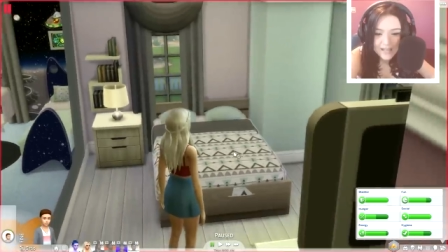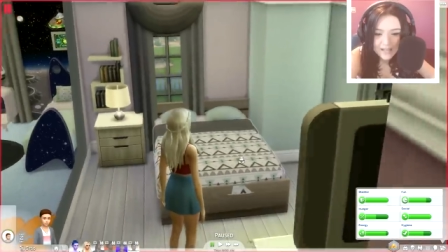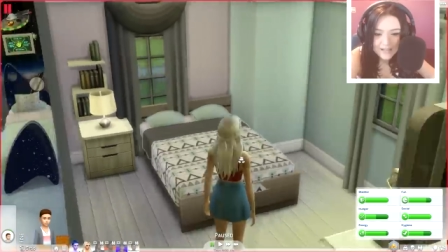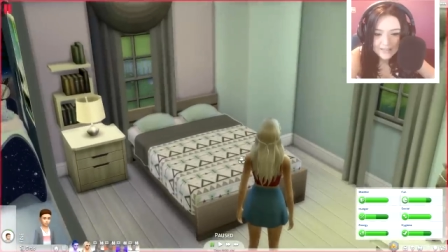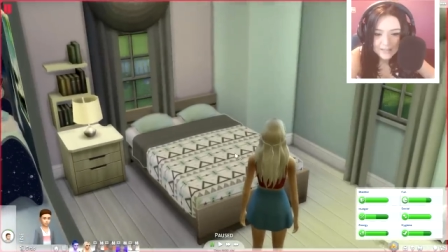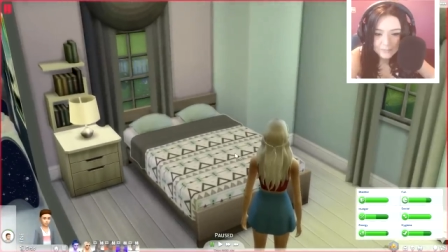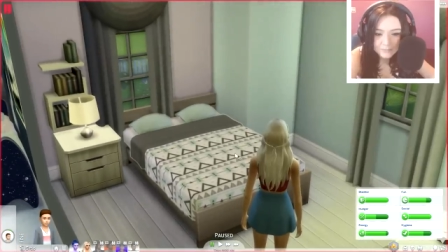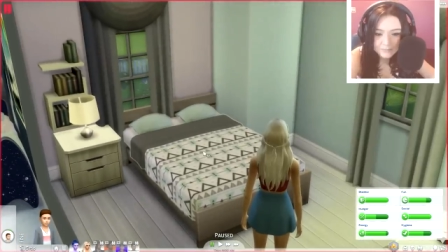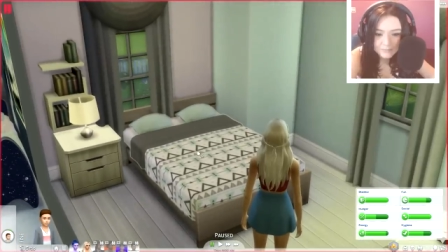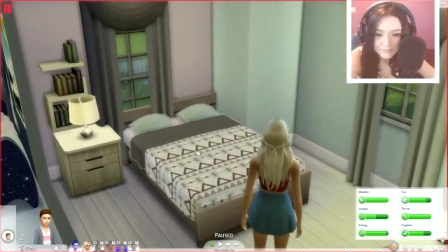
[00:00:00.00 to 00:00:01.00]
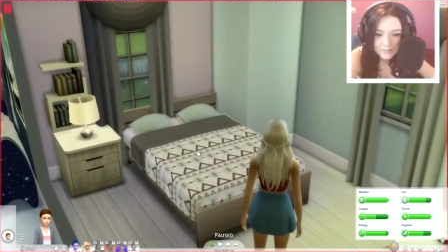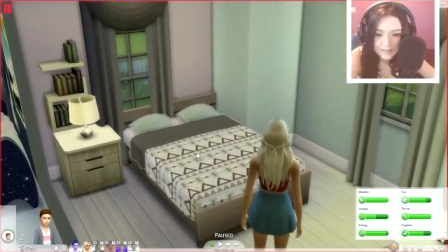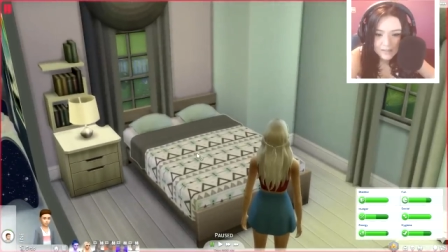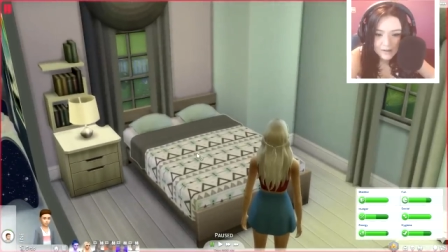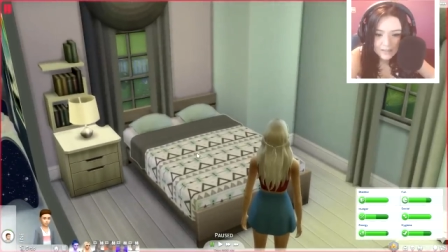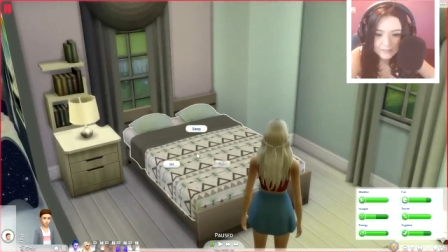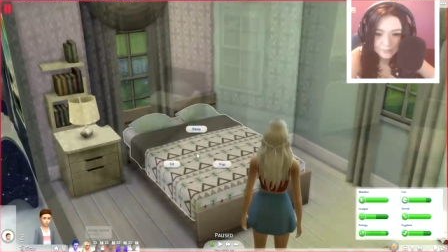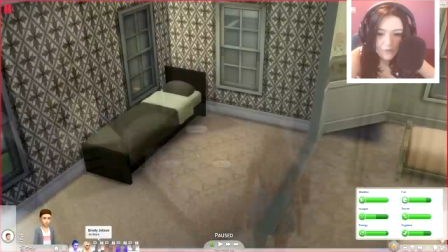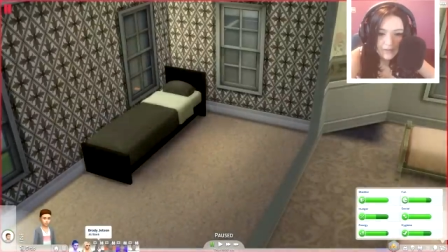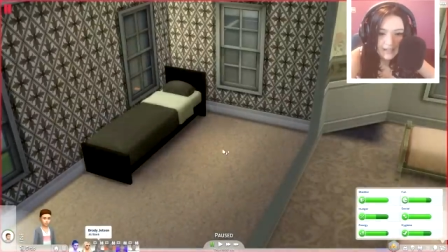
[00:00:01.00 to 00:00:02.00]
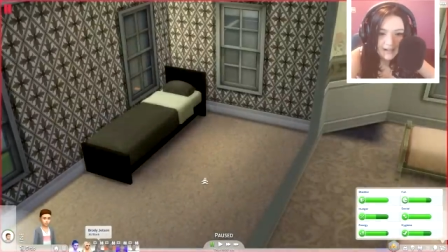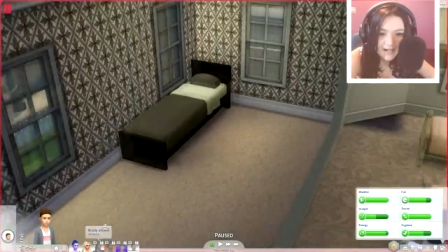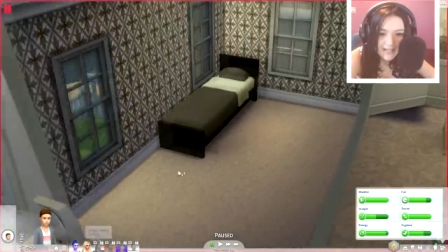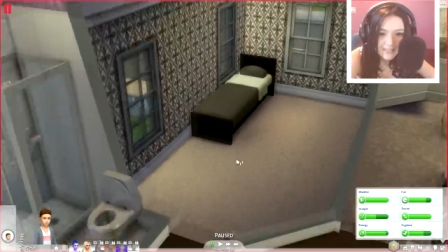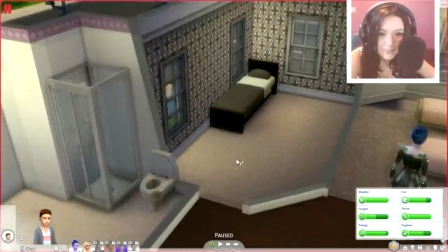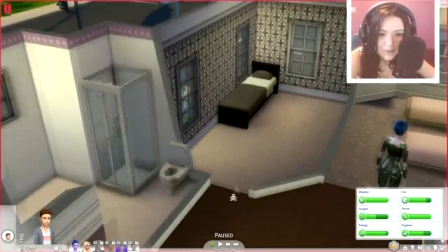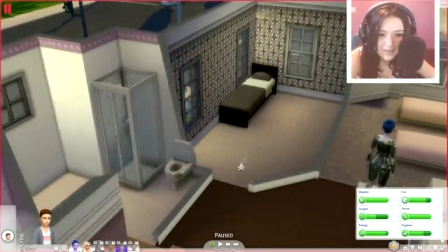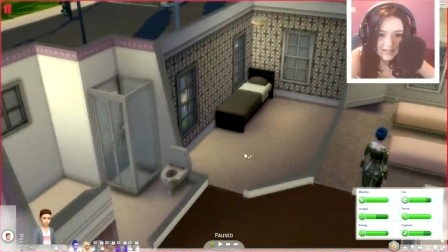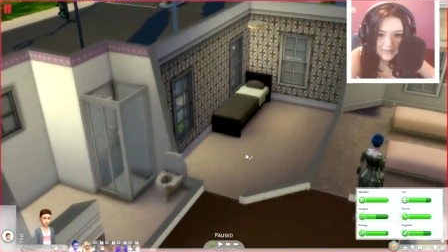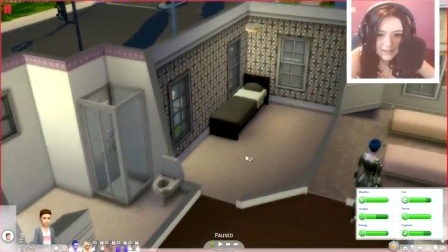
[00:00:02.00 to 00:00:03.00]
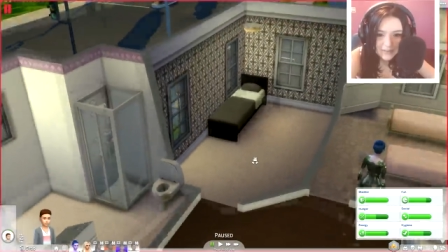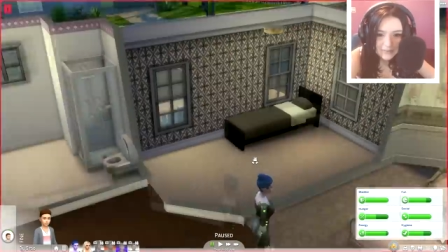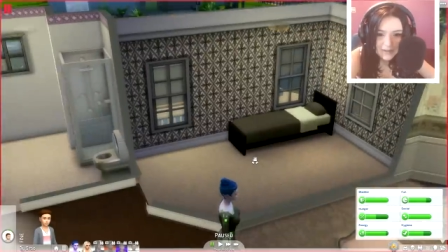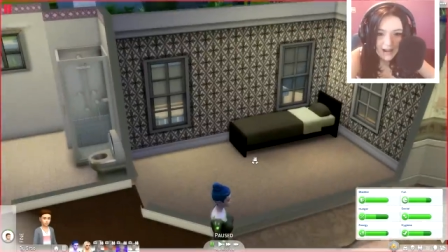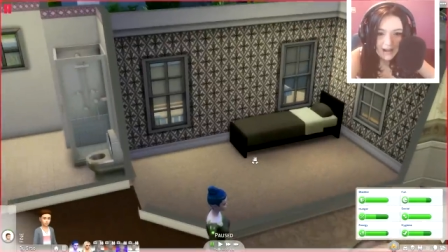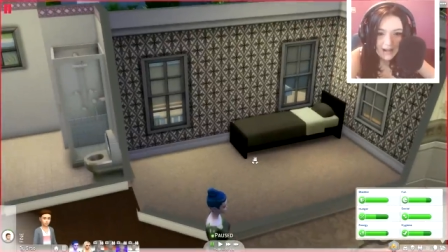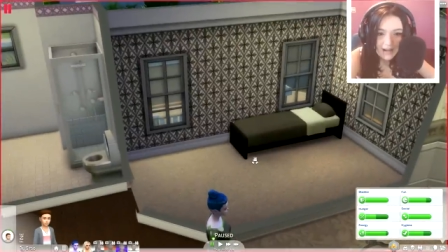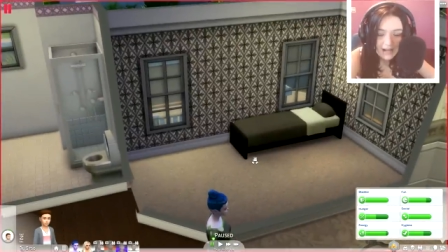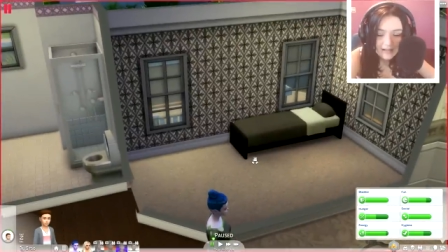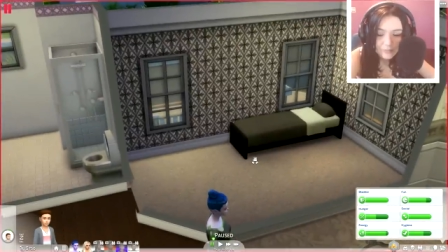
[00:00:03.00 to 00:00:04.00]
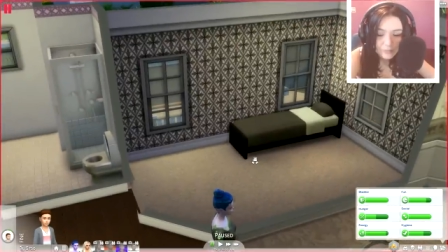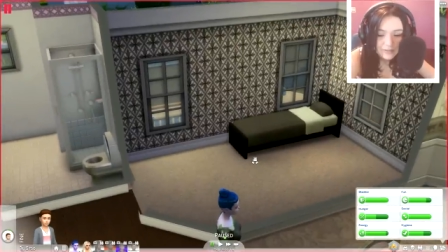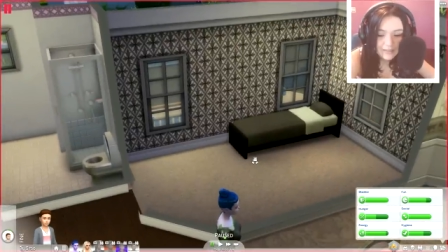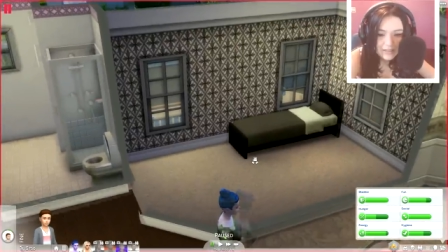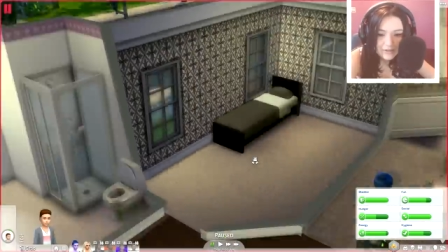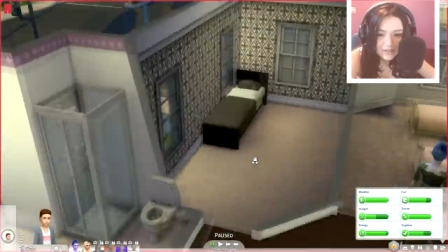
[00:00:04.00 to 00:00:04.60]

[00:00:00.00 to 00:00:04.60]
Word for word: a custom thingy on it. Over here is Brody's room. I really don't